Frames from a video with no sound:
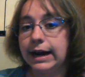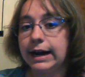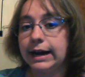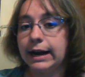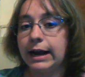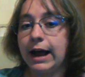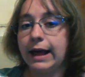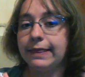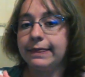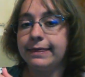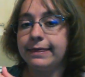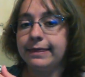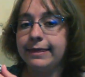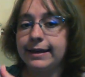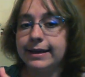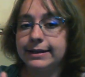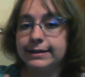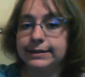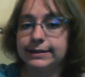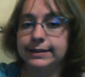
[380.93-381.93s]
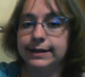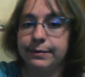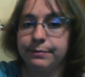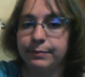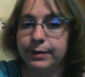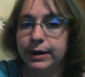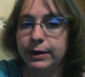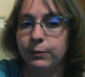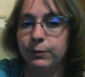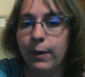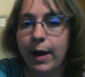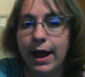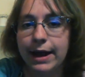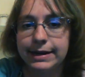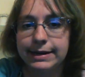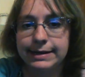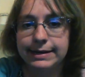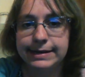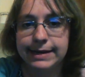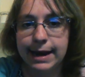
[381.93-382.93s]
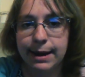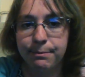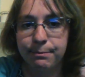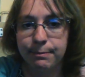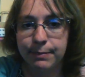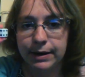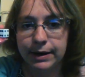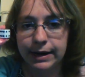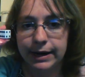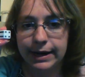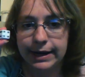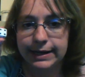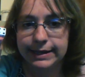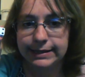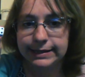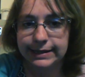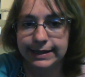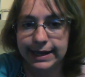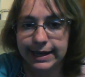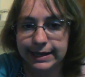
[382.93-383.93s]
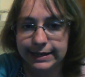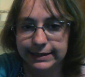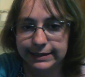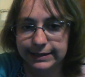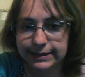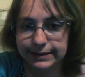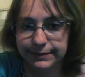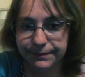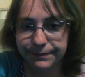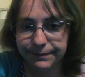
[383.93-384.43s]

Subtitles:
I got this number. What number is this?